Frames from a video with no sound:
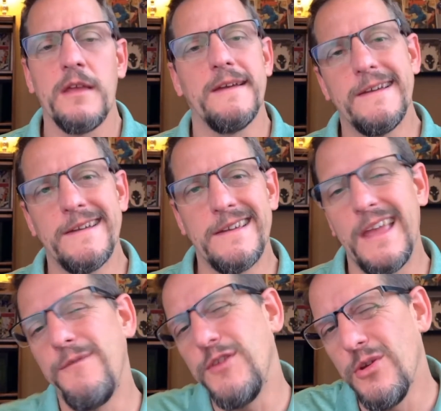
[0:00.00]

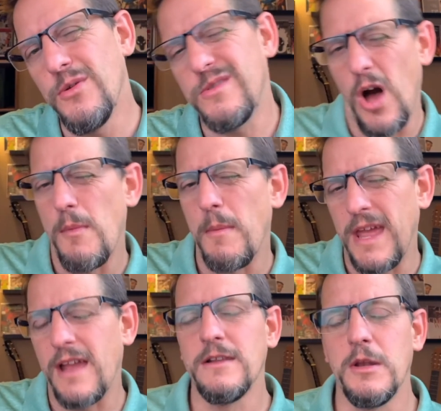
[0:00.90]
If you do, calm them
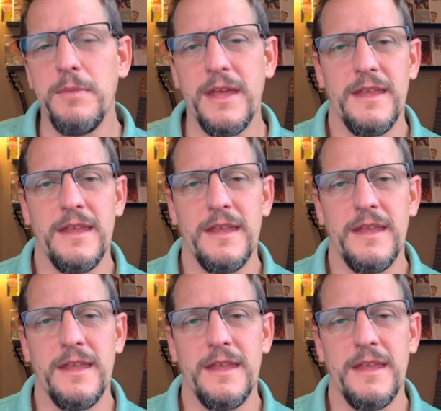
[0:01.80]
down a little bit.